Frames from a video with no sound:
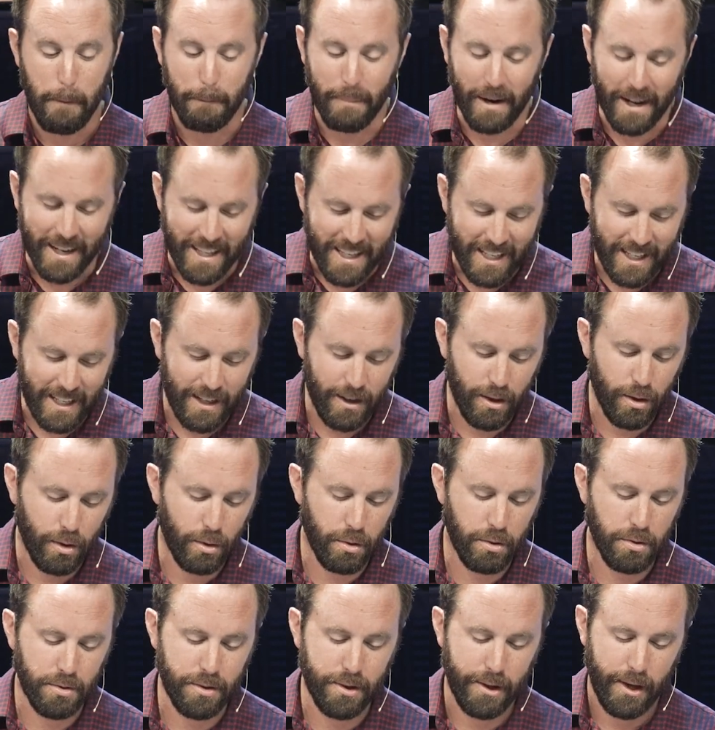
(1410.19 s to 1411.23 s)
but
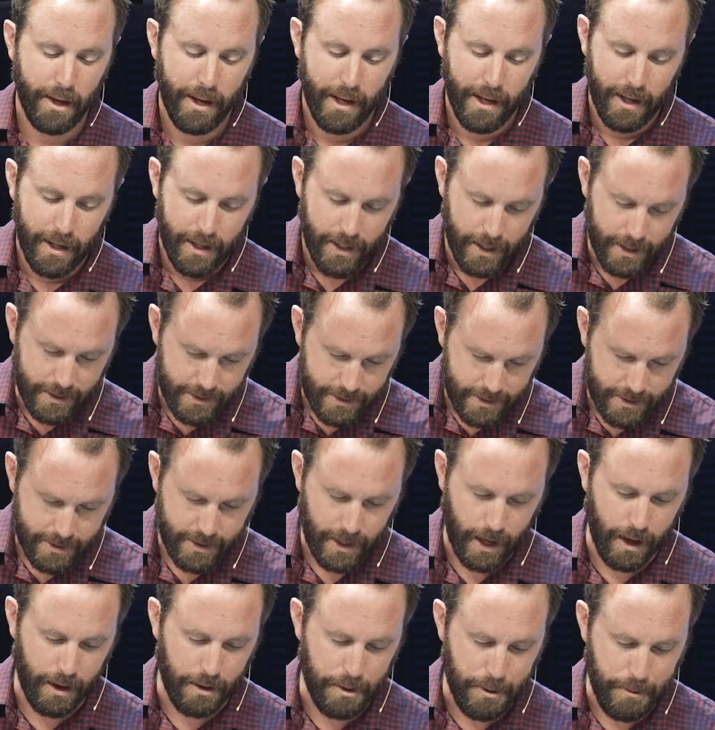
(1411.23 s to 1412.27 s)
healed
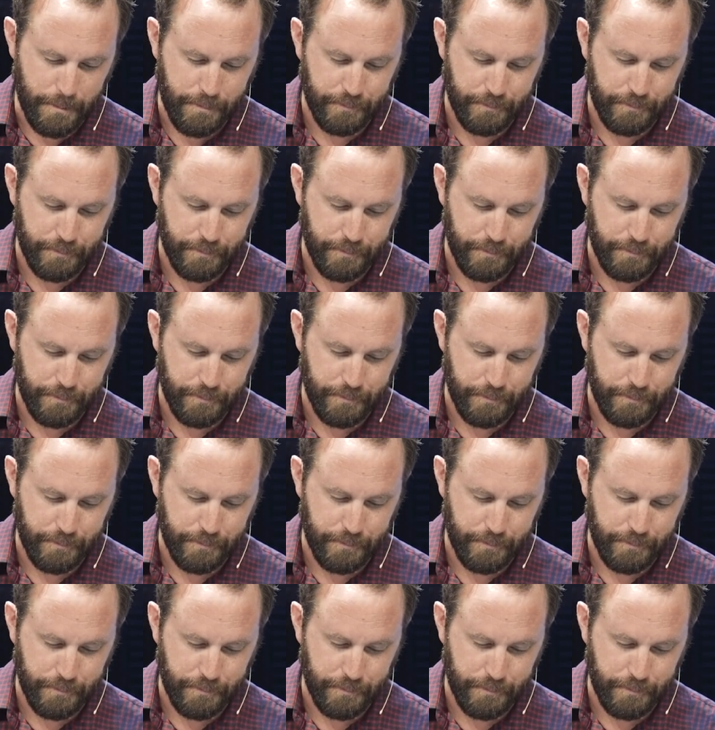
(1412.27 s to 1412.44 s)
instead.